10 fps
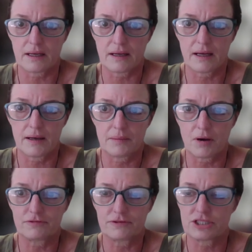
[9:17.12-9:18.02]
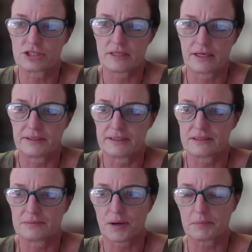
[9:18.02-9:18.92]
of which there
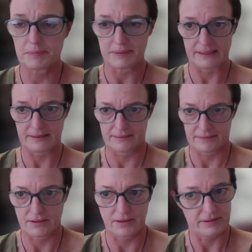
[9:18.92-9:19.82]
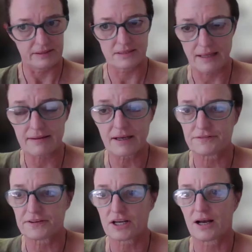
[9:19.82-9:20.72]
is probably, no, there's nothing
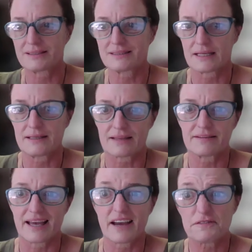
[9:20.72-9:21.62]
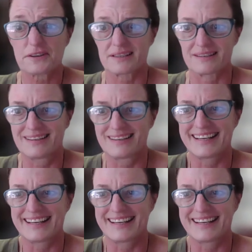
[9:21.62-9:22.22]
Afrikaans and nothing African.